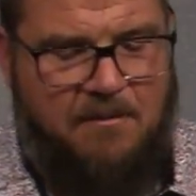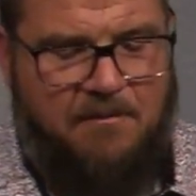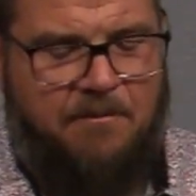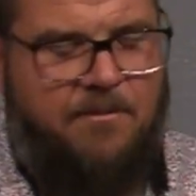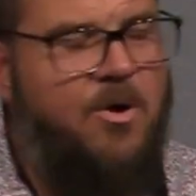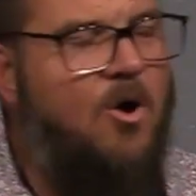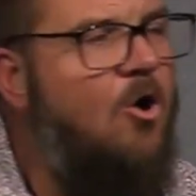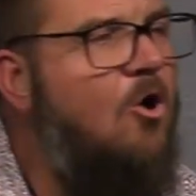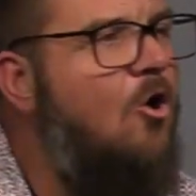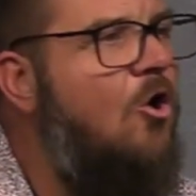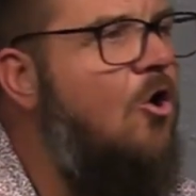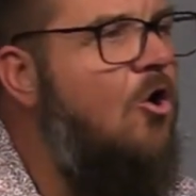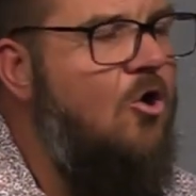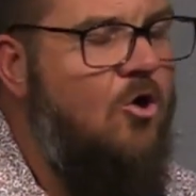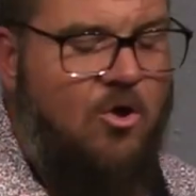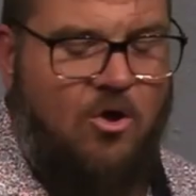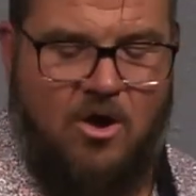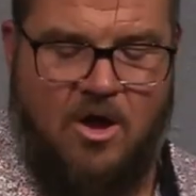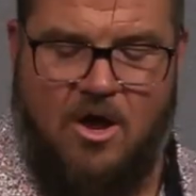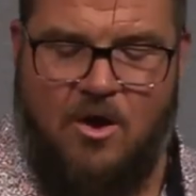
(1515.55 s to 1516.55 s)

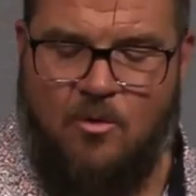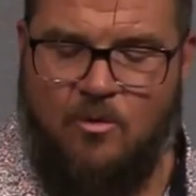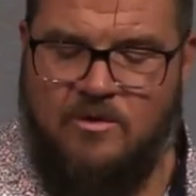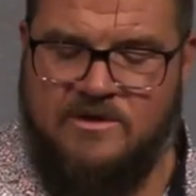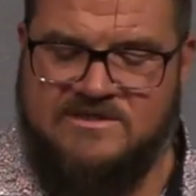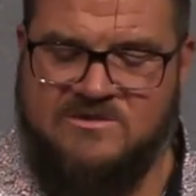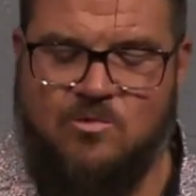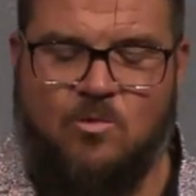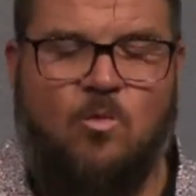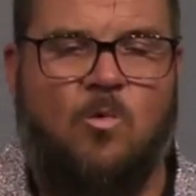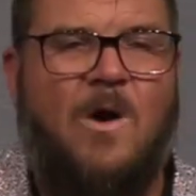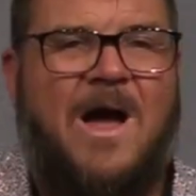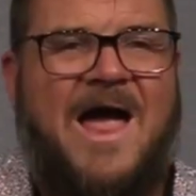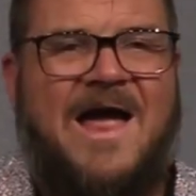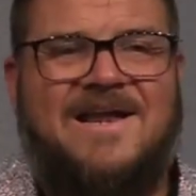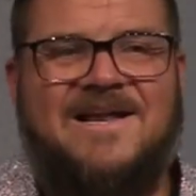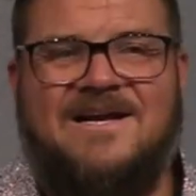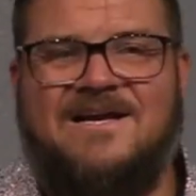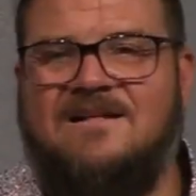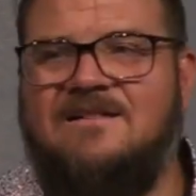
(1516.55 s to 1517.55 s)
Paul was
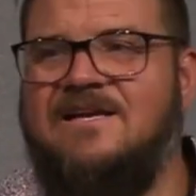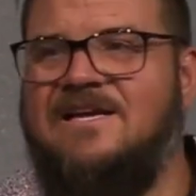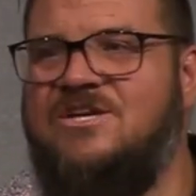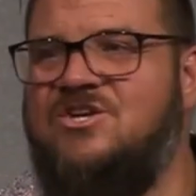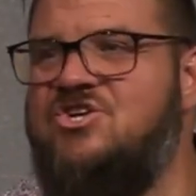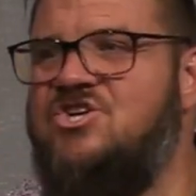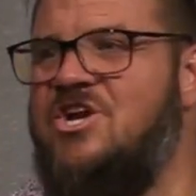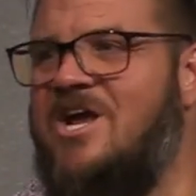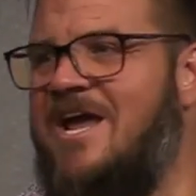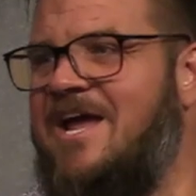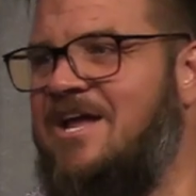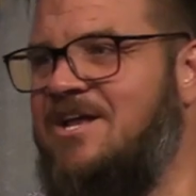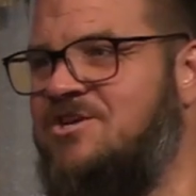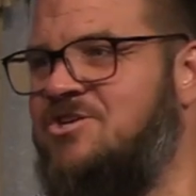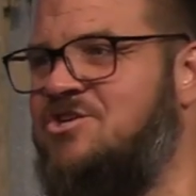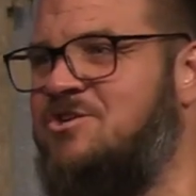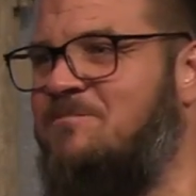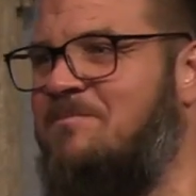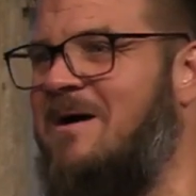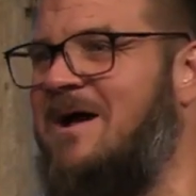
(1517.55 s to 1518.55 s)
radically
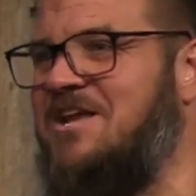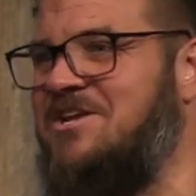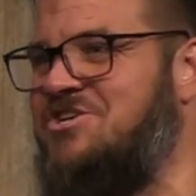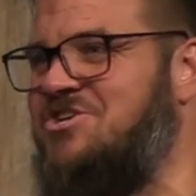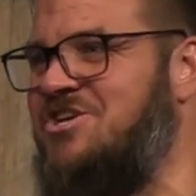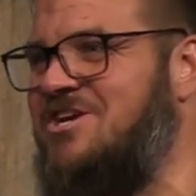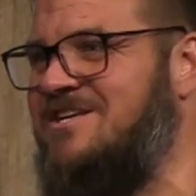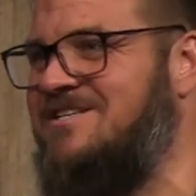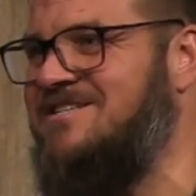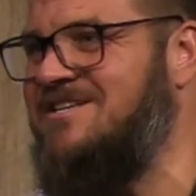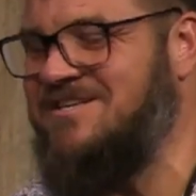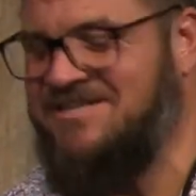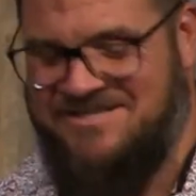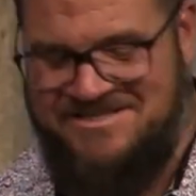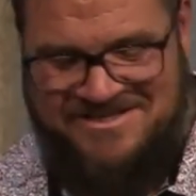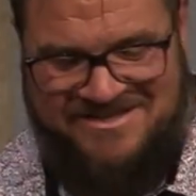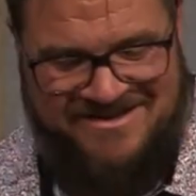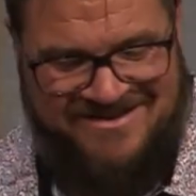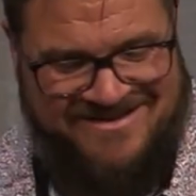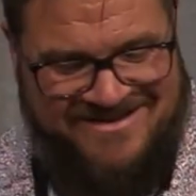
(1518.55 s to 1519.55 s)
changed by Jesus.